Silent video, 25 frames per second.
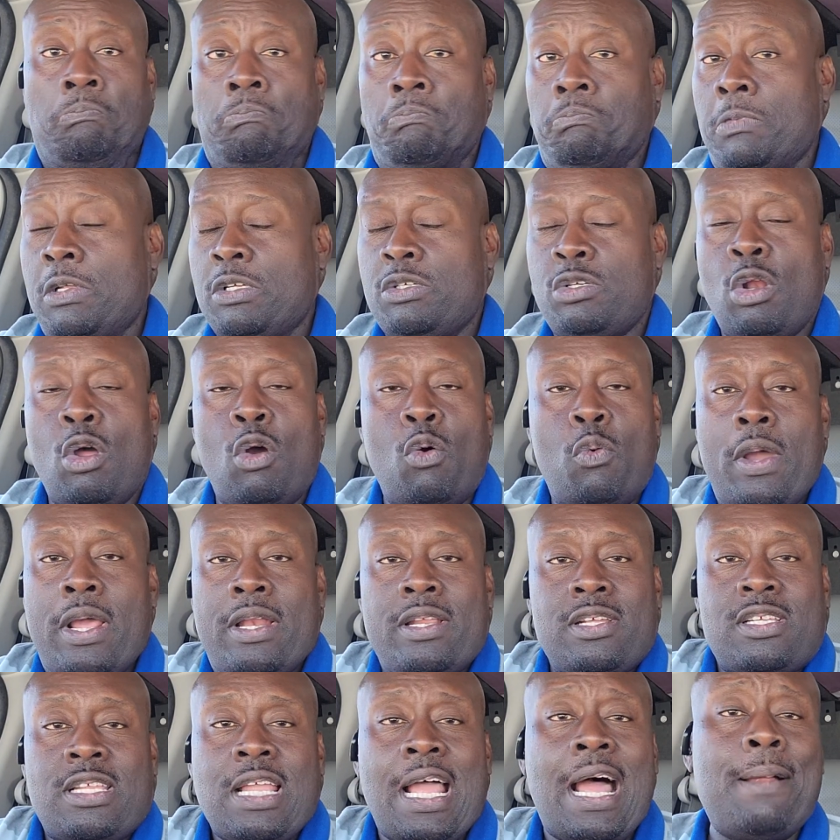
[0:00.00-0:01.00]
There's no way to
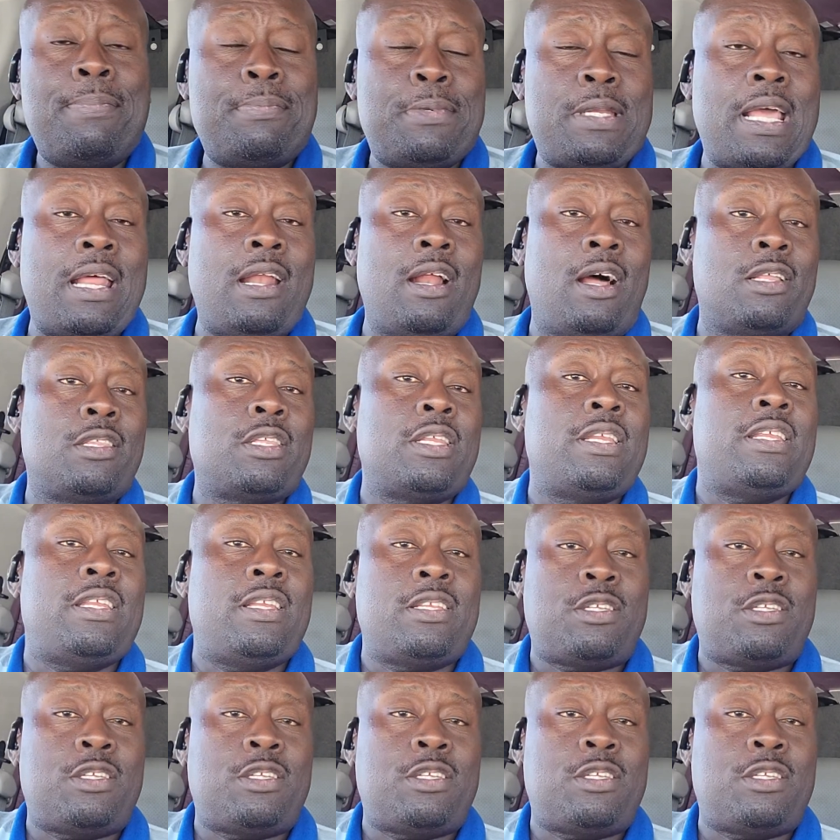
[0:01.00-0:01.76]
stop that other than